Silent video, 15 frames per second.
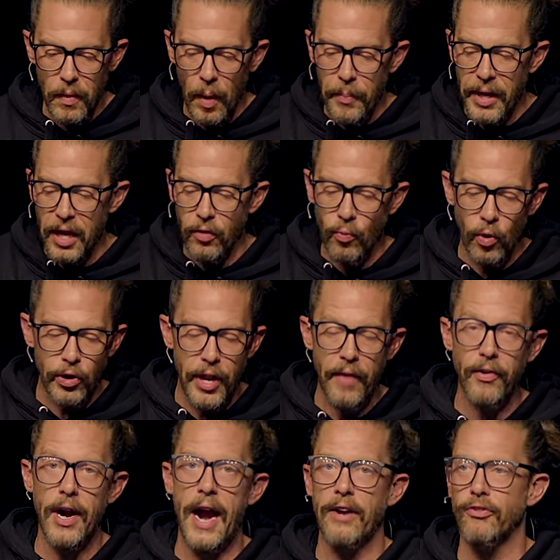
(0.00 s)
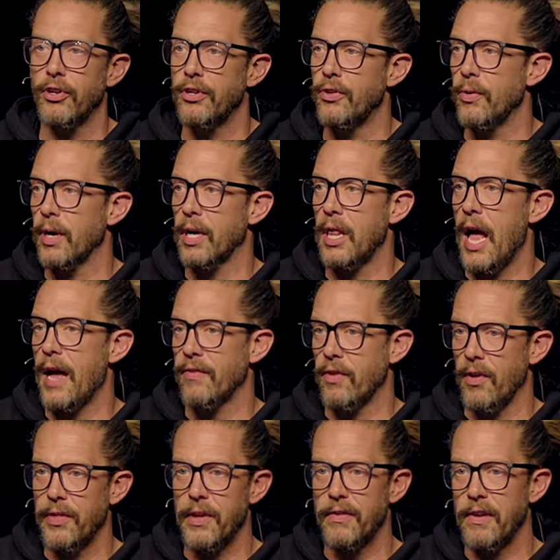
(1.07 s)
because we'll never actually do a class
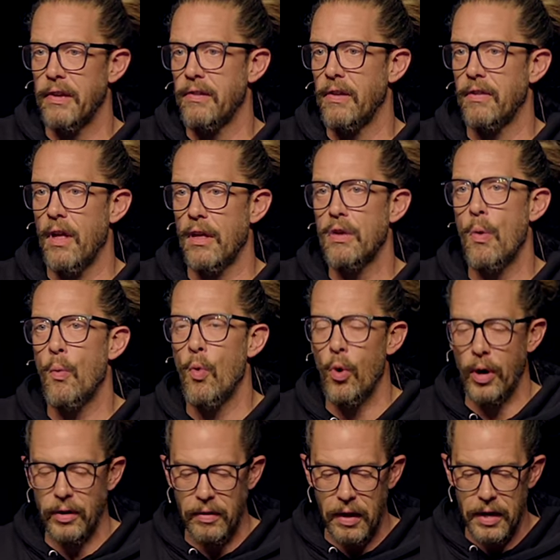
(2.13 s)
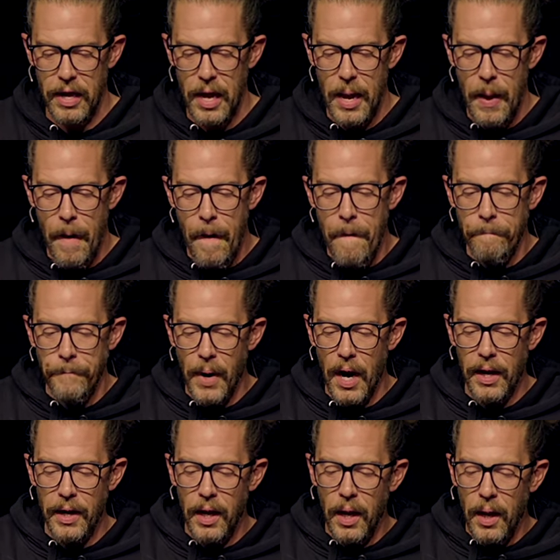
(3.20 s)
on this because it doesn't warrant it.
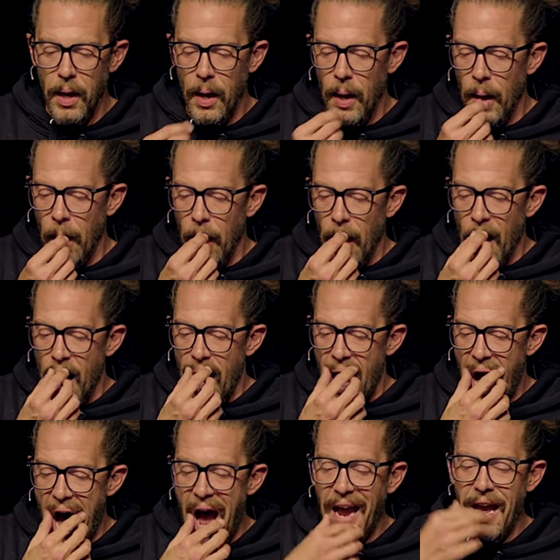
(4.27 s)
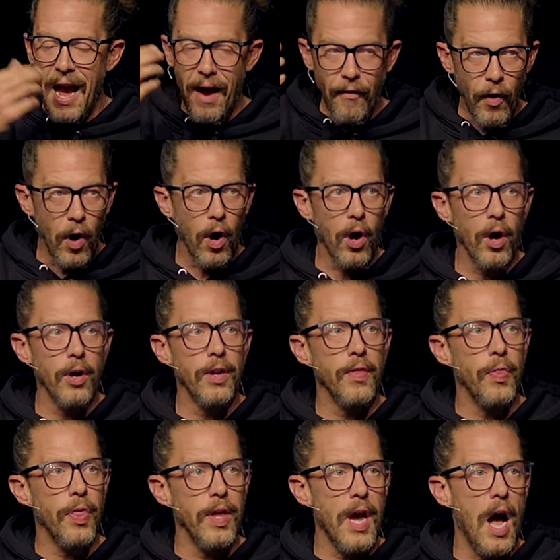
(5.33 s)
But I have heard,
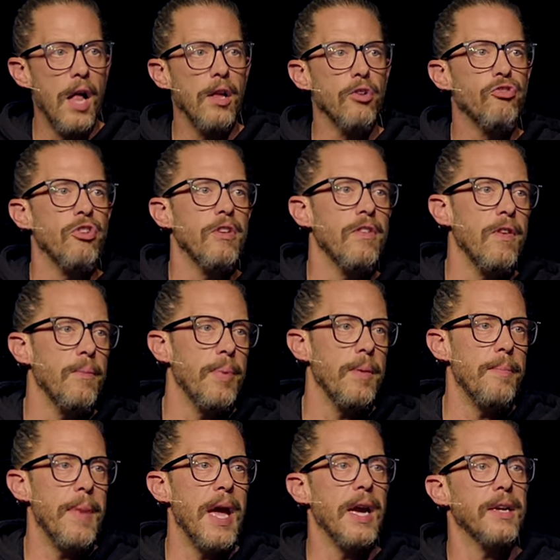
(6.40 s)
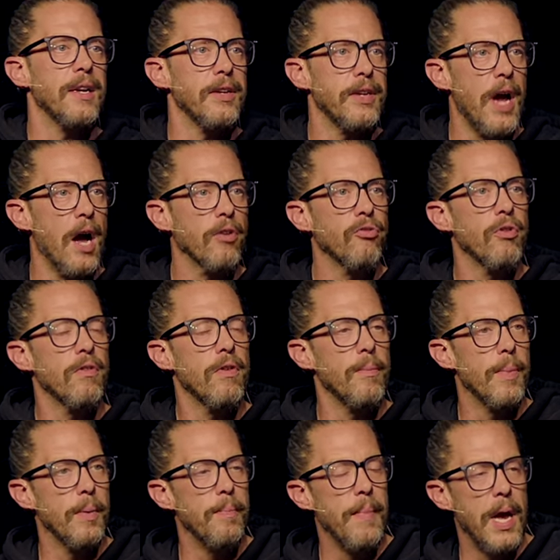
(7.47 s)
and theologies have been made and doctrines
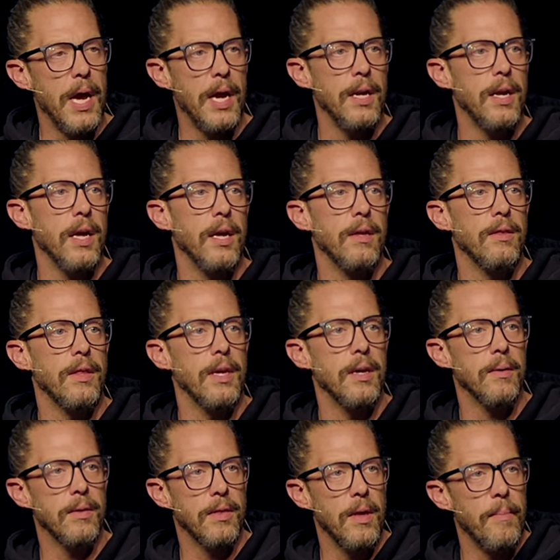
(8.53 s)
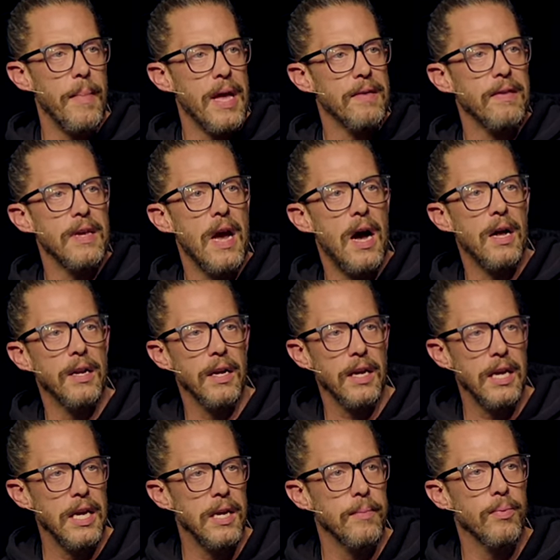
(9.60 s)
have been made in the
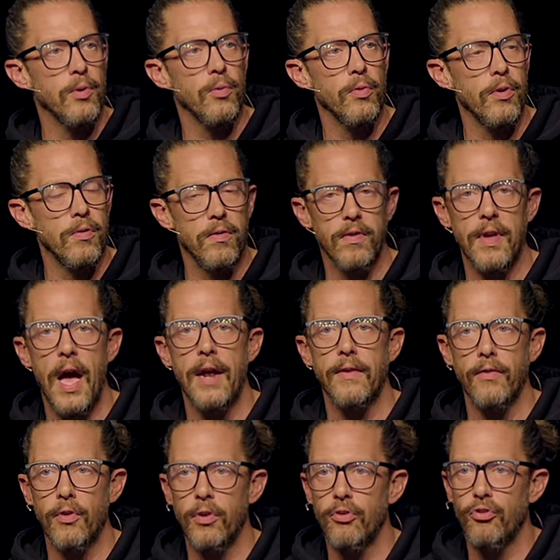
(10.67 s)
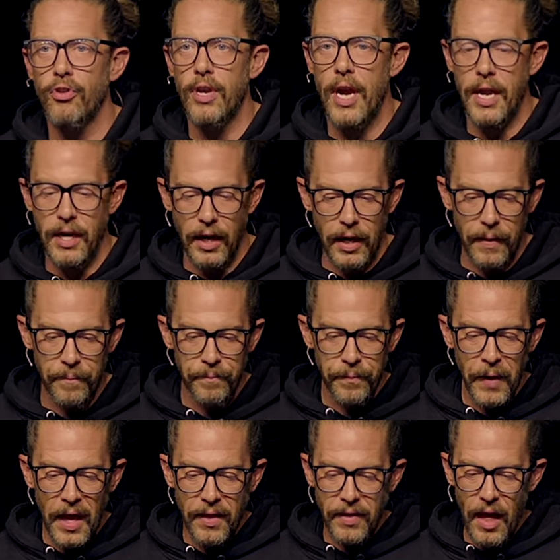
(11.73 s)
Messianic Hebrew root side of Christianity,
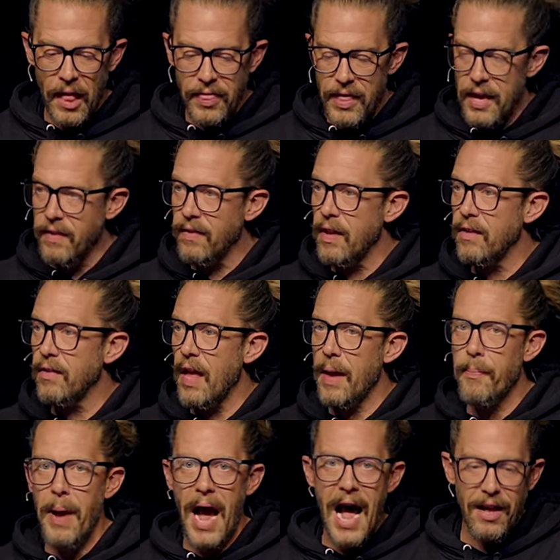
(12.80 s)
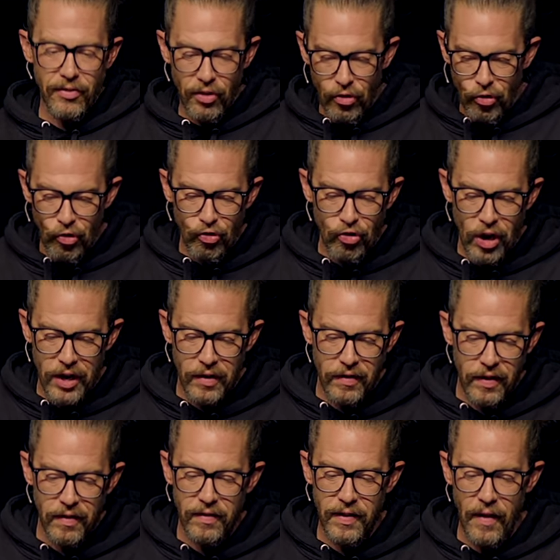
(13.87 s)
that this is a passage in
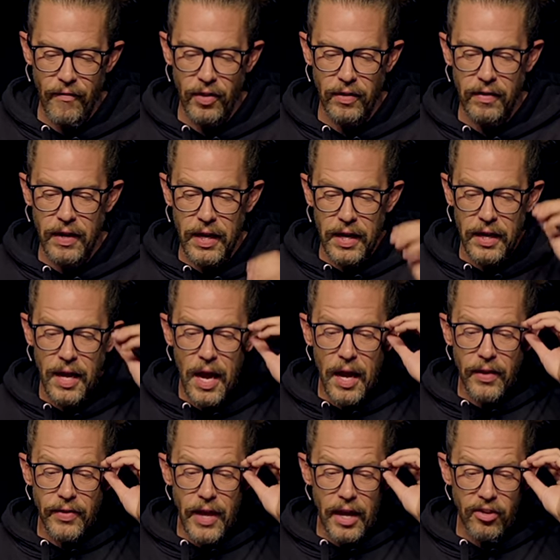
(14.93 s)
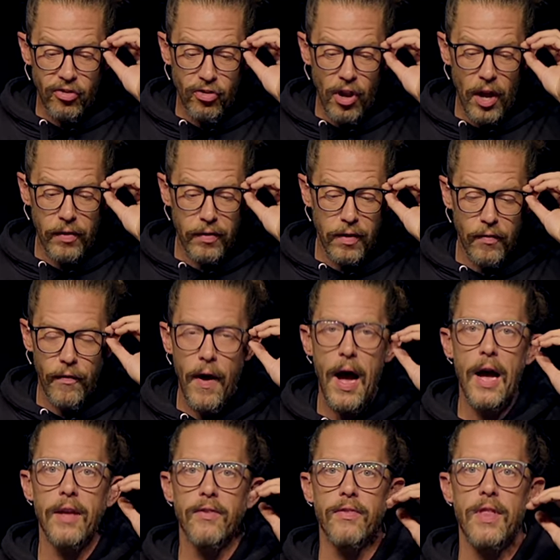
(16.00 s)
Genesis 17 that
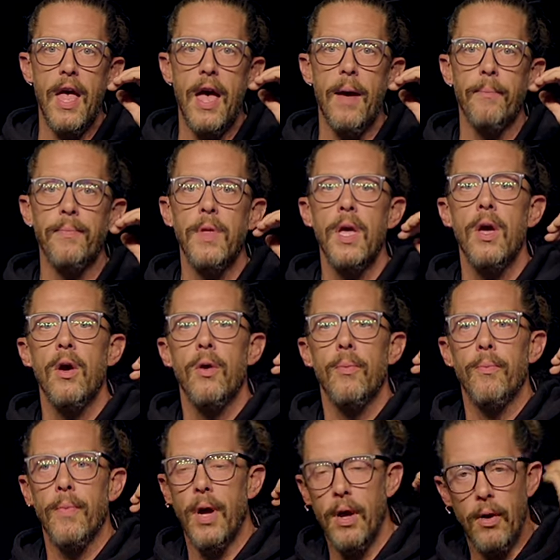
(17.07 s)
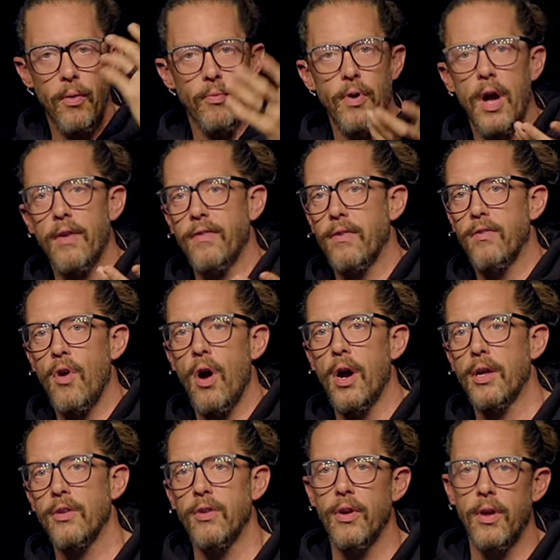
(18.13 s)
justifies them. Russ,
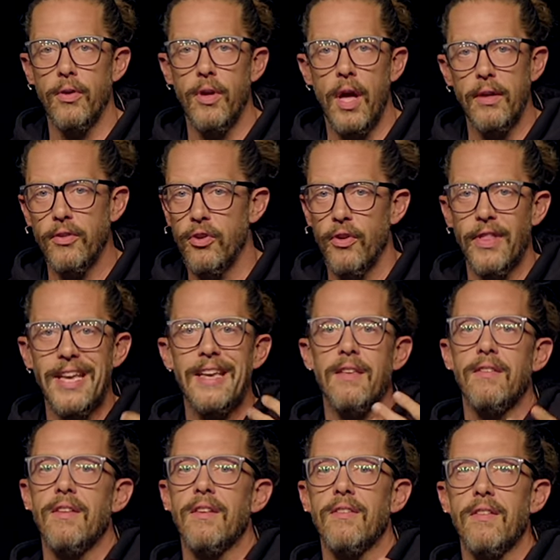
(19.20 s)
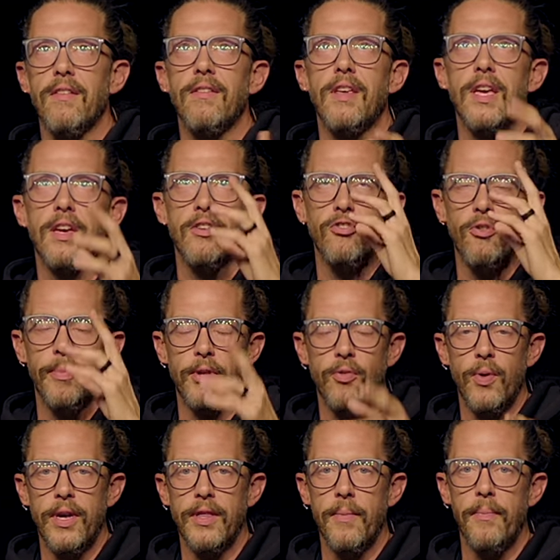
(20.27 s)
sorry, you're the easiest to see because you're
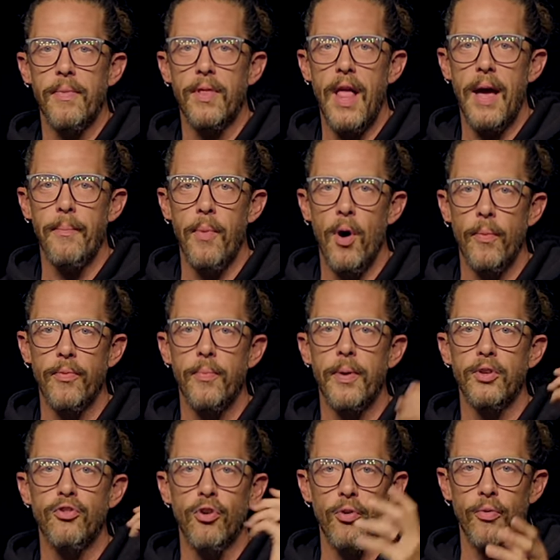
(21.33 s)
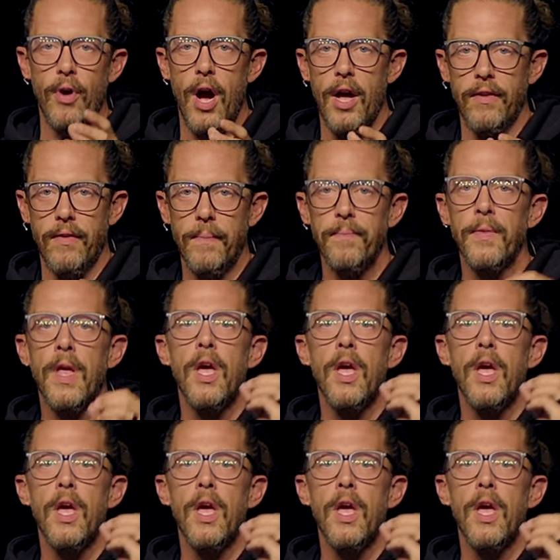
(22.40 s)
between the light bulbs, but you're Russ,